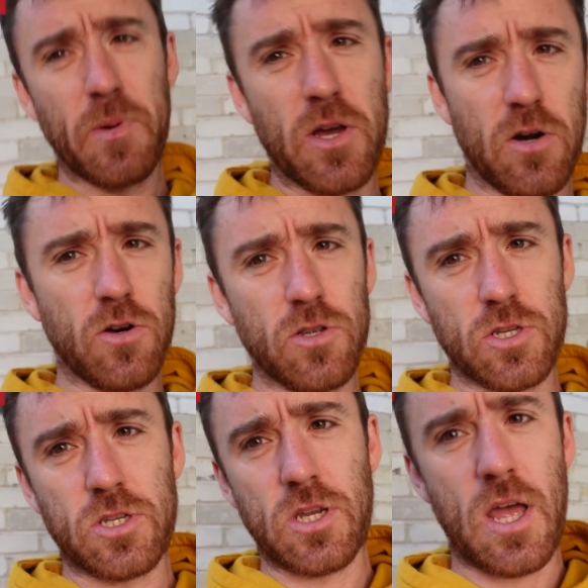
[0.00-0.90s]

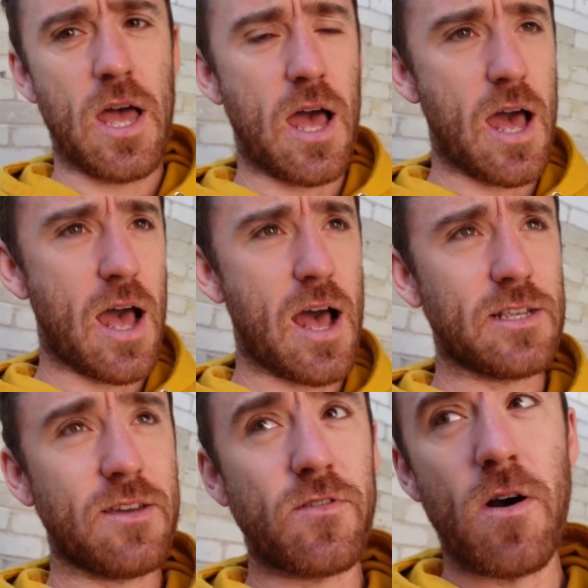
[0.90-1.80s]
because
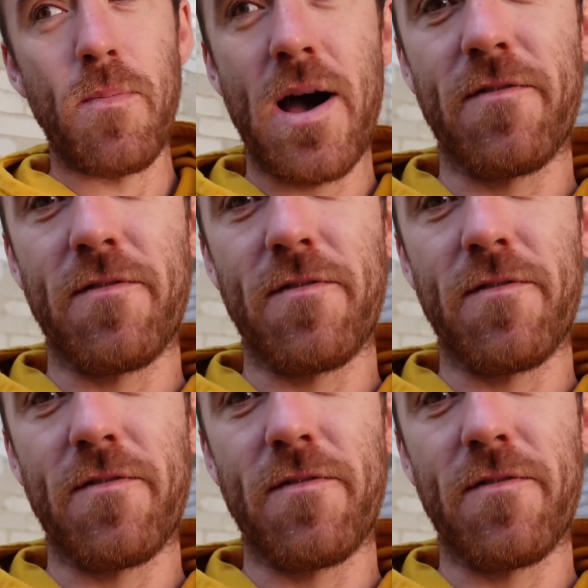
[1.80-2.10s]
as I've got back